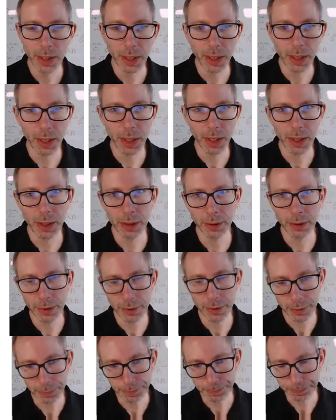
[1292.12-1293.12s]

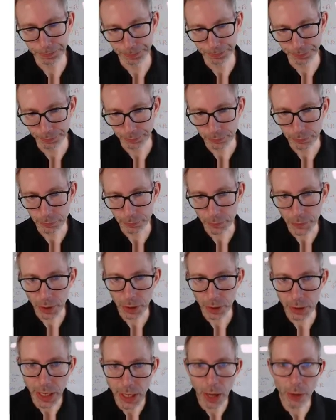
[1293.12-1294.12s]
And
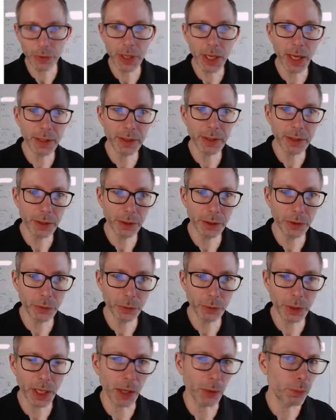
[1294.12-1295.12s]
now the idea is,
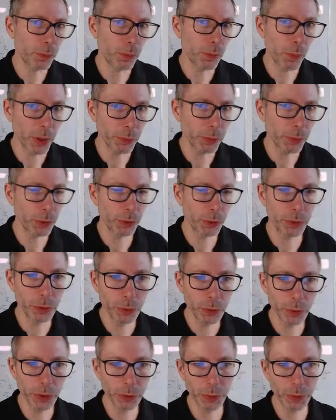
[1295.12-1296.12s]
okay, what we could
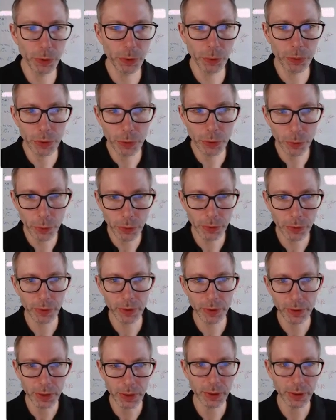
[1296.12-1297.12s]
do is we could use
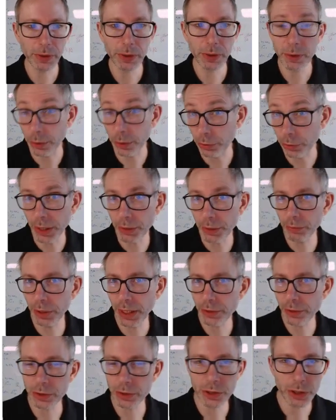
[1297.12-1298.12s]
these trade
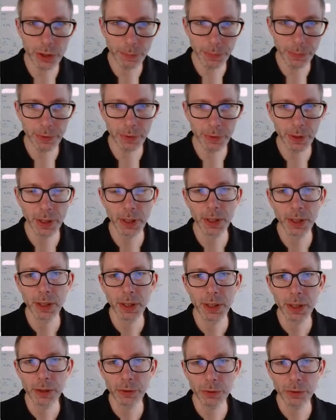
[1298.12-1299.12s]
relationships
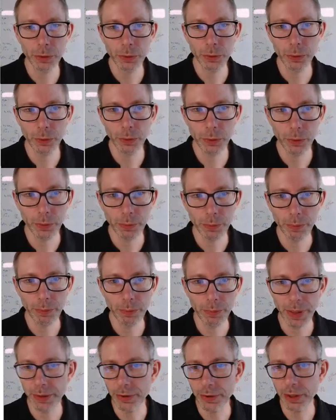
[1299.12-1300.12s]
to
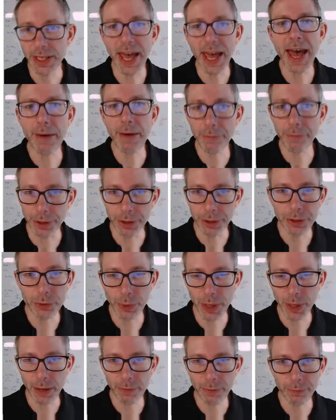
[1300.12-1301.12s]
basically average.
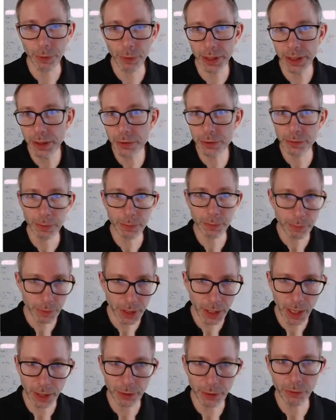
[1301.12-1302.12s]
We have for each
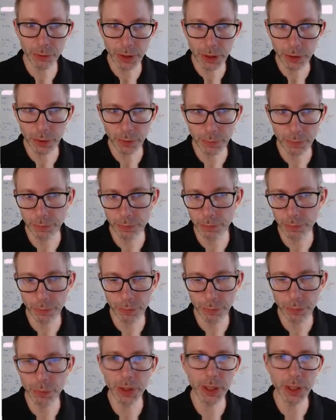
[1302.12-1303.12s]
country,
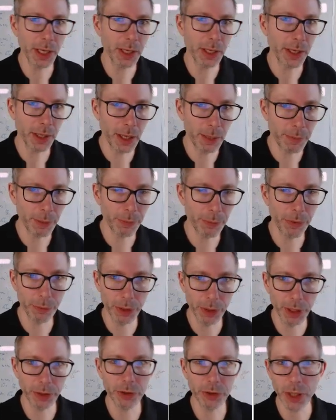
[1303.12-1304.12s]
we can come up with a
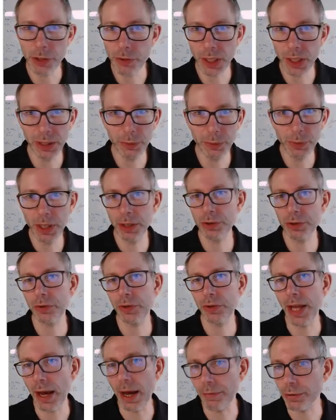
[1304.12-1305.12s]
real exchange rate, and we can
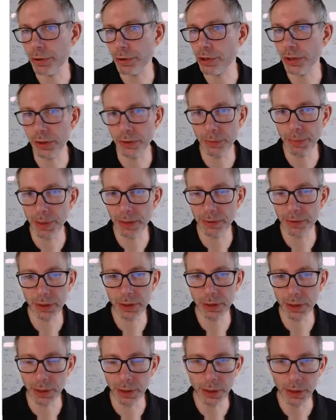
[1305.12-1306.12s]
just average this
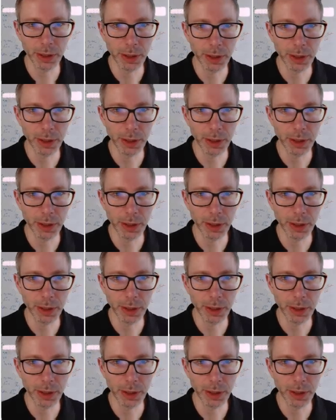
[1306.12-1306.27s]
basically.